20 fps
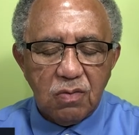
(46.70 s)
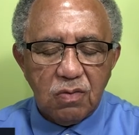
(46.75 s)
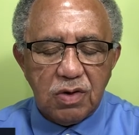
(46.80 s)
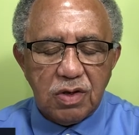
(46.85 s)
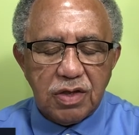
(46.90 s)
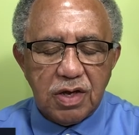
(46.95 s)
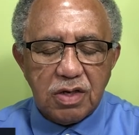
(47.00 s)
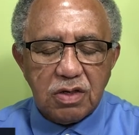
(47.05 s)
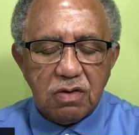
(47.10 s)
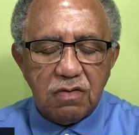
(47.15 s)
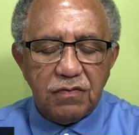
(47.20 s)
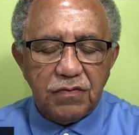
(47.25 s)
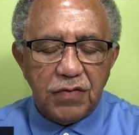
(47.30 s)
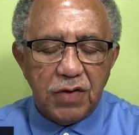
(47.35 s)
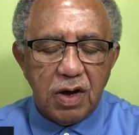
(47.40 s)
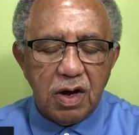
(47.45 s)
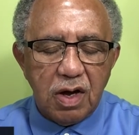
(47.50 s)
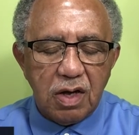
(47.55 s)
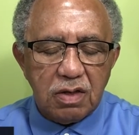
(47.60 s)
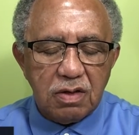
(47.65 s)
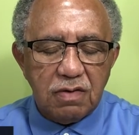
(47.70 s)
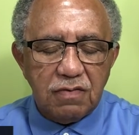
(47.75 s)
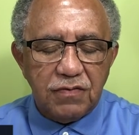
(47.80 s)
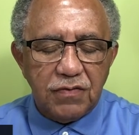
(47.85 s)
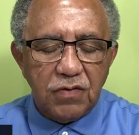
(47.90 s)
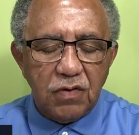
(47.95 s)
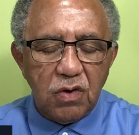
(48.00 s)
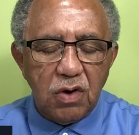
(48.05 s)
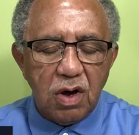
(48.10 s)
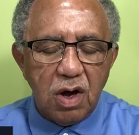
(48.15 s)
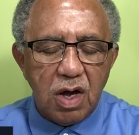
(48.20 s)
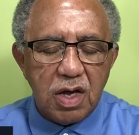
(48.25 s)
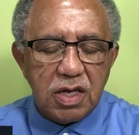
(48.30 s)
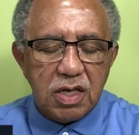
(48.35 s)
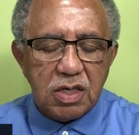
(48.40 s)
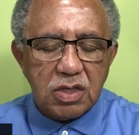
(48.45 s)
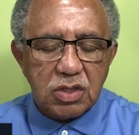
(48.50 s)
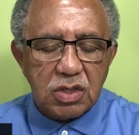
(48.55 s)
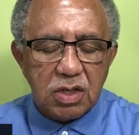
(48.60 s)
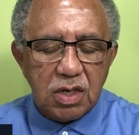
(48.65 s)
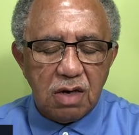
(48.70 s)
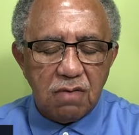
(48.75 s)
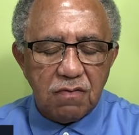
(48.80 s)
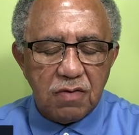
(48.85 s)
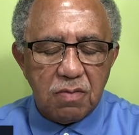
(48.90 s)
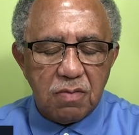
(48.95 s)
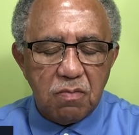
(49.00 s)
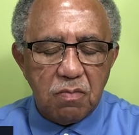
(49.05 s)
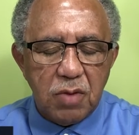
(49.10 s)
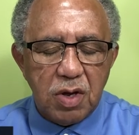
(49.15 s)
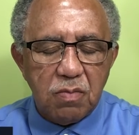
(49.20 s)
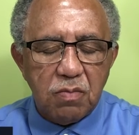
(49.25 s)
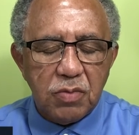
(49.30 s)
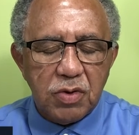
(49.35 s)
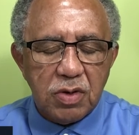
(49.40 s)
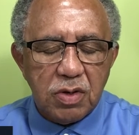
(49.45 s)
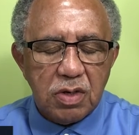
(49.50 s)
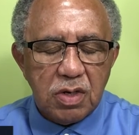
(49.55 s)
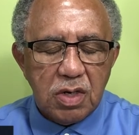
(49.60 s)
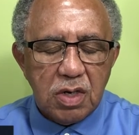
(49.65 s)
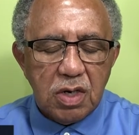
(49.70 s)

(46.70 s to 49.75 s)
We thank you, Father, for each and every member.